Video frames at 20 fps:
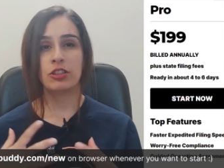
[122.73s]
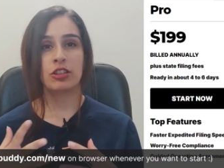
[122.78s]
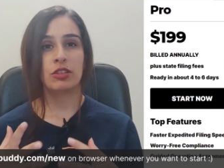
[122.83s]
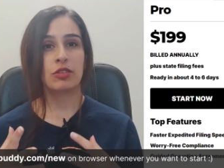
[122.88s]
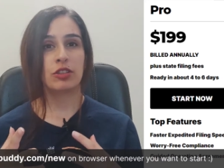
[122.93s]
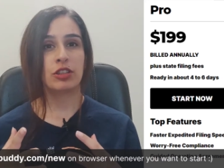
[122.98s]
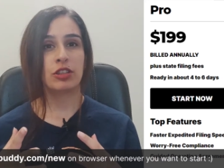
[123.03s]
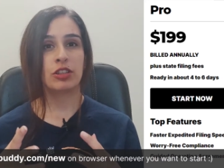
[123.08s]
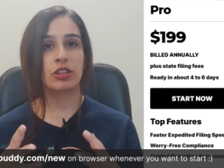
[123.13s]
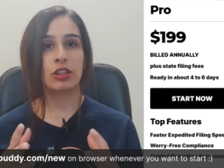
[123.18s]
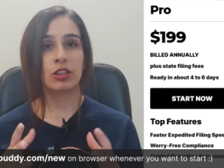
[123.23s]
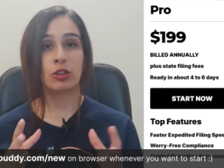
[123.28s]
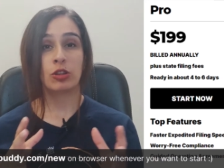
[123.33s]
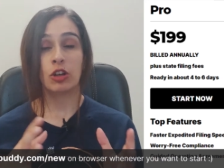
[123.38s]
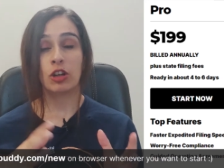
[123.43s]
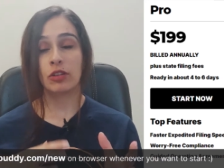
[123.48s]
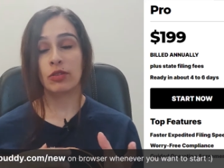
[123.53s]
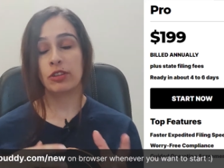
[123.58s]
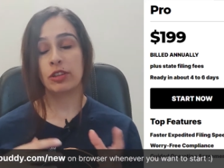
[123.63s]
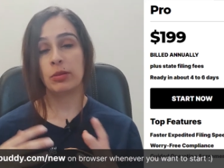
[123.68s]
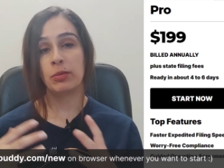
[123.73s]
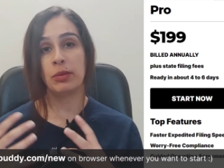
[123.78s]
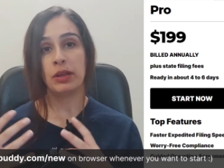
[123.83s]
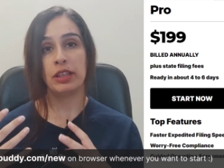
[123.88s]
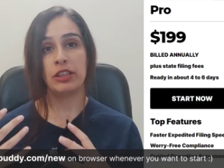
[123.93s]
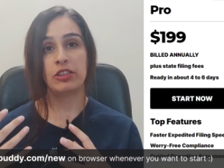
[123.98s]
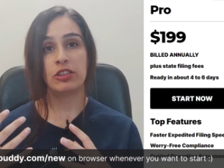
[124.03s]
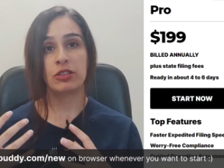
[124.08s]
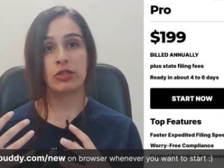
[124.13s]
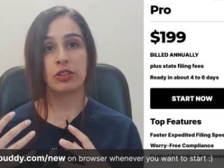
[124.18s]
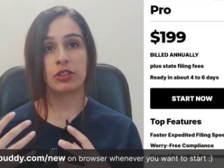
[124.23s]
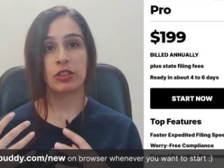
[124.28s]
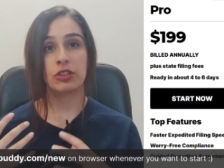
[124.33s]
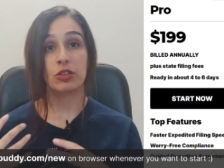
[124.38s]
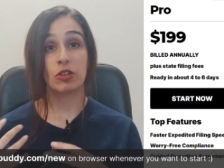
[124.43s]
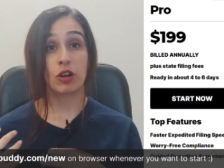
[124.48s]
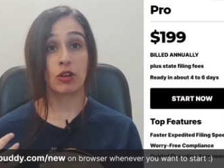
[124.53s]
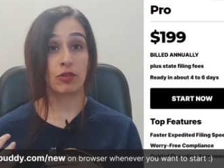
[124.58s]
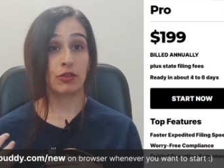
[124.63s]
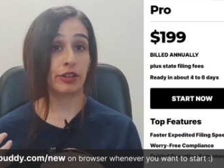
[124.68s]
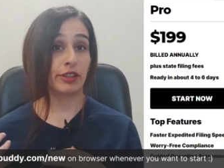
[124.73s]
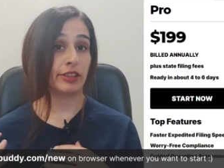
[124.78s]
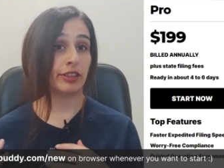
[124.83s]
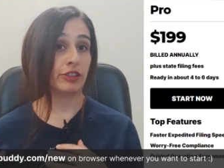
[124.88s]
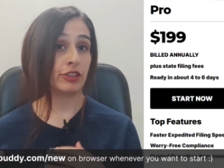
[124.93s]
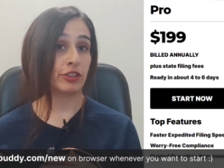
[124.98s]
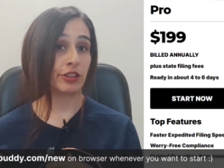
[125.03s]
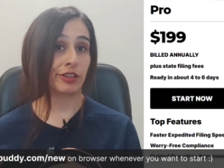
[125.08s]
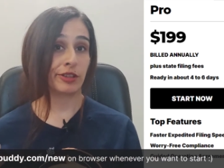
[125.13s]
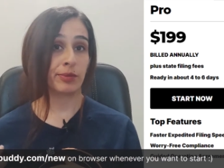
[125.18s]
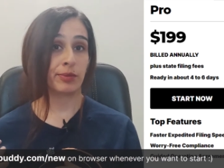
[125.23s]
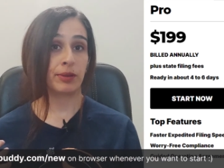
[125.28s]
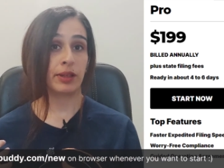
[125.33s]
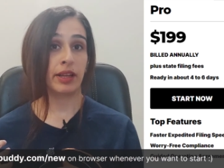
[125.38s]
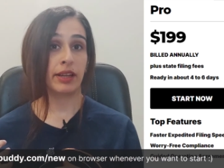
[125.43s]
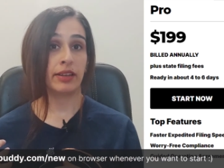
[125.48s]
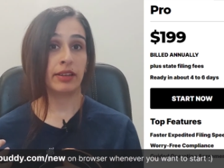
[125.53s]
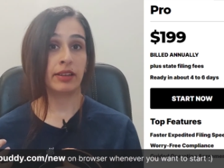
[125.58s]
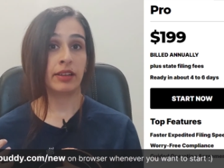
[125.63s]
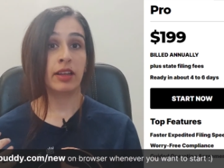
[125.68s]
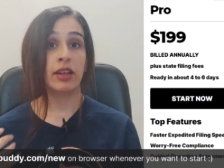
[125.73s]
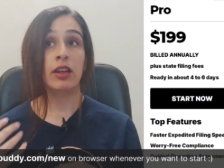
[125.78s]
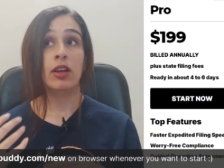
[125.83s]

services along with the main services offered in the starter plan.